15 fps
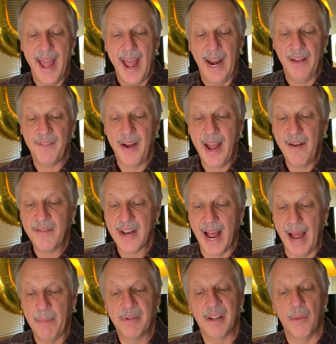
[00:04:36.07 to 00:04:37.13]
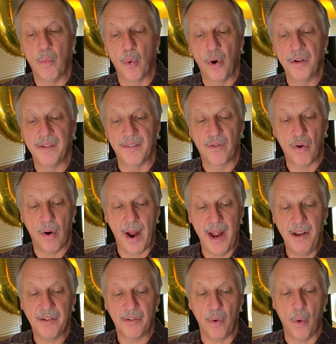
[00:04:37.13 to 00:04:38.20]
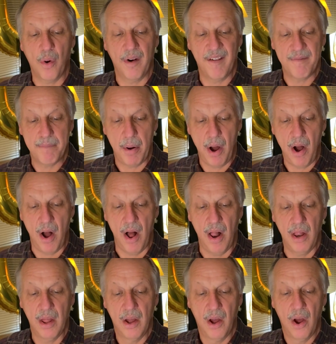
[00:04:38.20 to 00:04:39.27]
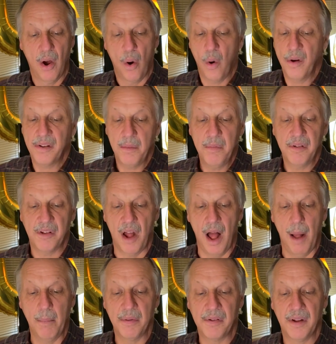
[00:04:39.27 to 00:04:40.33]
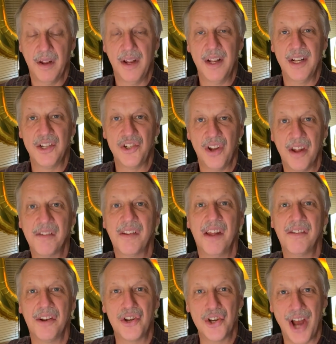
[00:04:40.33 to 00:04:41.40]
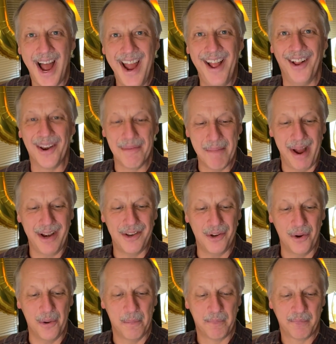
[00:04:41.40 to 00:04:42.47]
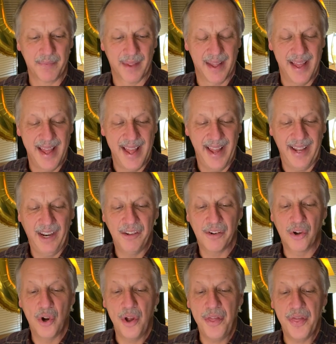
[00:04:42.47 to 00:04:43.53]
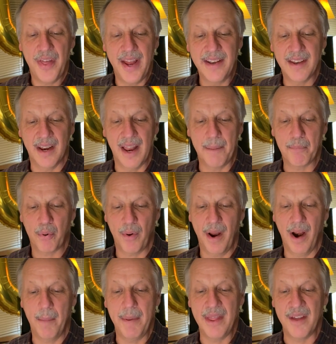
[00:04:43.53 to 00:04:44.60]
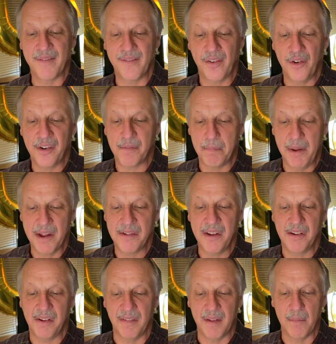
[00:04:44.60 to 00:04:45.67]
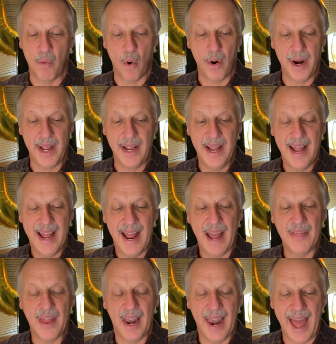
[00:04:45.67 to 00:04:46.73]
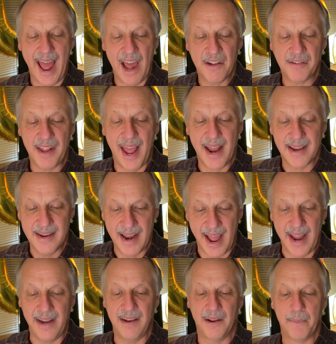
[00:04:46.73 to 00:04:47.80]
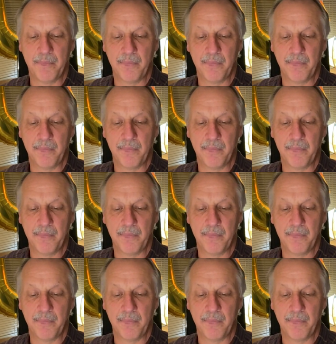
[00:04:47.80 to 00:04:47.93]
and if I have time, some words of Christ or of Paul or some Psalms, just as a child might do. It is a good thing to let prayer be the first business of the morning and the last at night.